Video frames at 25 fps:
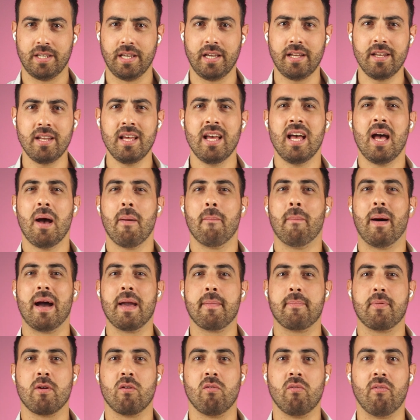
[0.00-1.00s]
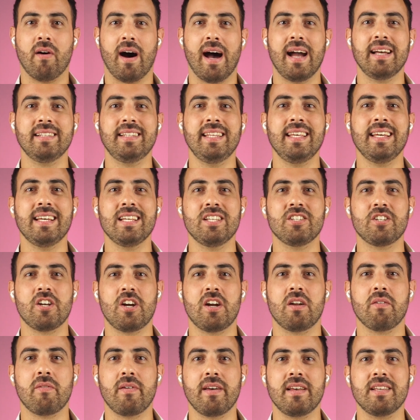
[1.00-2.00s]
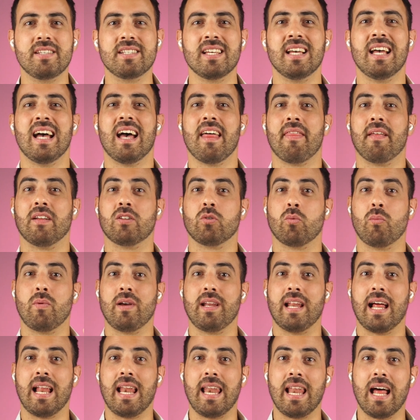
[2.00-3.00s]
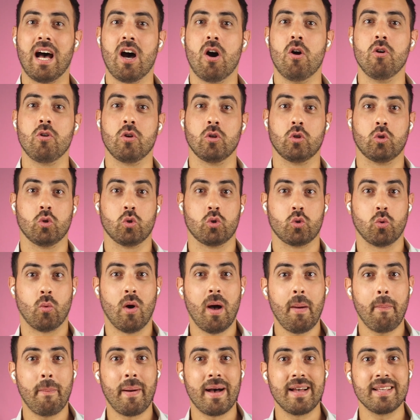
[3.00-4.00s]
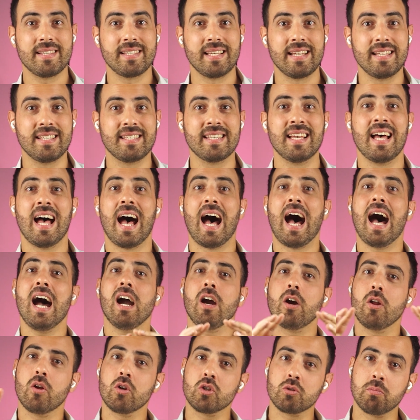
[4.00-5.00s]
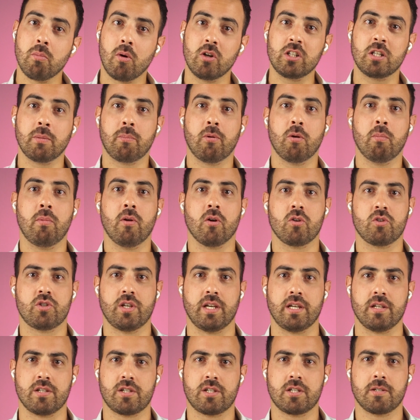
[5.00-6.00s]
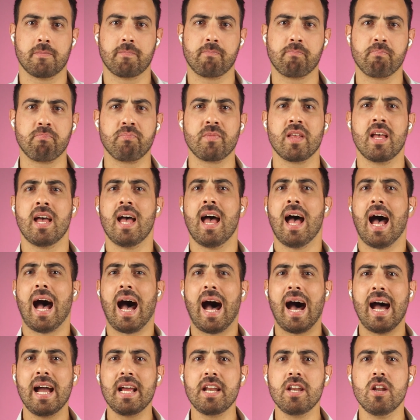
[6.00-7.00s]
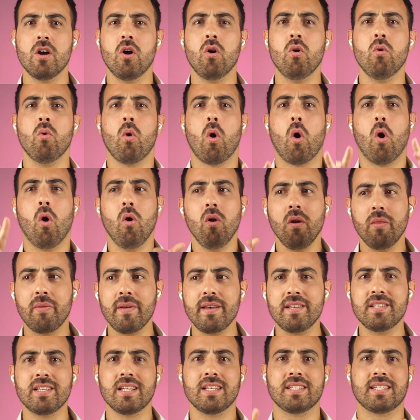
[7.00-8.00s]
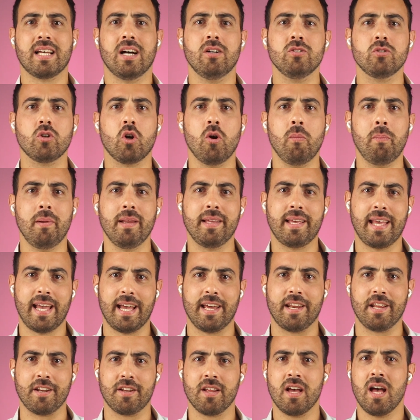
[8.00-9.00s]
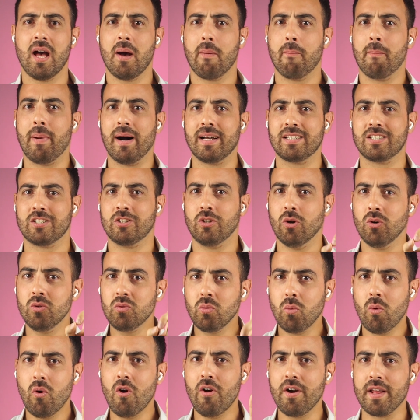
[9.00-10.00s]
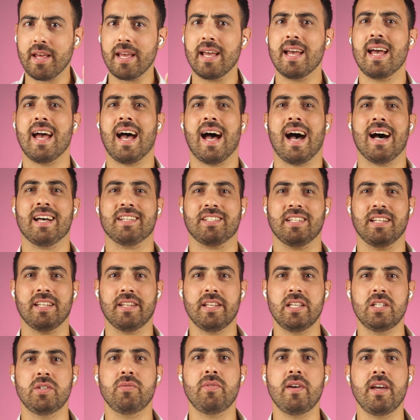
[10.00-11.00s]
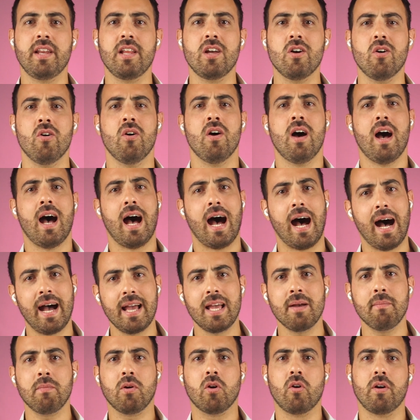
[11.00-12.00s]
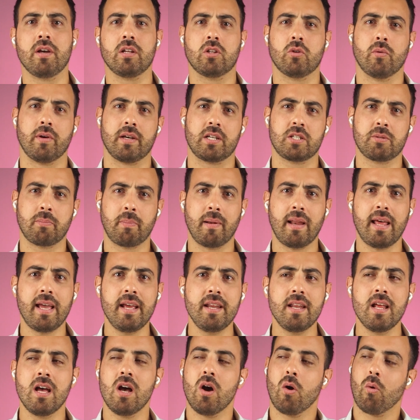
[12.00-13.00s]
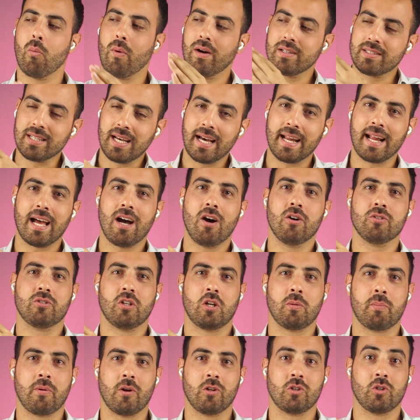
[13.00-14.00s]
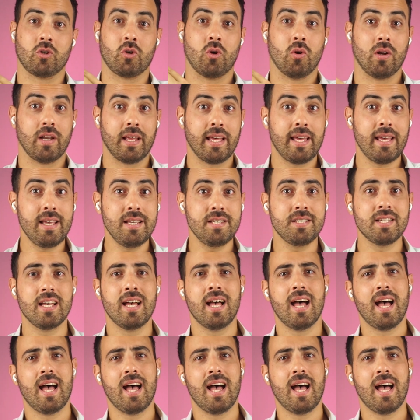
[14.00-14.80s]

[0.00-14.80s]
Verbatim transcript: in by providing a service that will allow you to swap assets across multiple blockchains. I know all this sounds complicated, but don't worry, as in this video, I am going to explain what Router Protocol is,